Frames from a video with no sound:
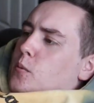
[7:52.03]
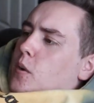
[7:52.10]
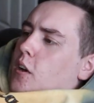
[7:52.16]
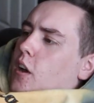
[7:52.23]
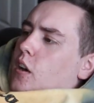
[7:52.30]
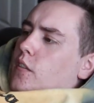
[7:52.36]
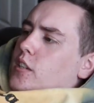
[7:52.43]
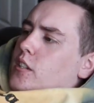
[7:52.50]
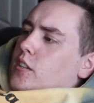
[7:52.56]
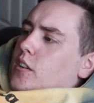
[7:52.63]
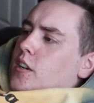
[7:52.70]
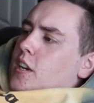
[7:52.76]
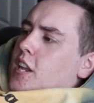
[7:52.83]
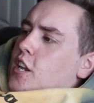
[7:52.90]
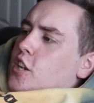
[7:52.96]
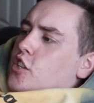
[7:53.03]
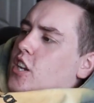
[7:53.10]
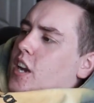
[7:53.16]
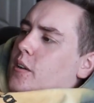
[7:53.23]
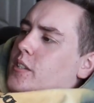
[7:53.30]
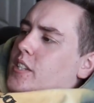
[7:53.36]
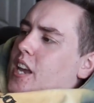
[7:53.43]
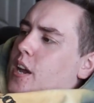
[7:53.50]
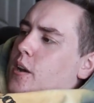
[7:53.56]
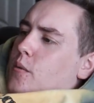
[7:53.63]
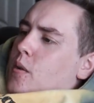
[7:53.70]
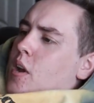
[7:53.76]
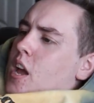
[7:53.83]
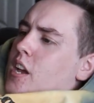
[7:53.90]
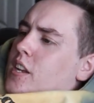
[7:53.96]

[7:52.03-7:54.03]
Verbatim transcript: when all of a sudden he shouts out,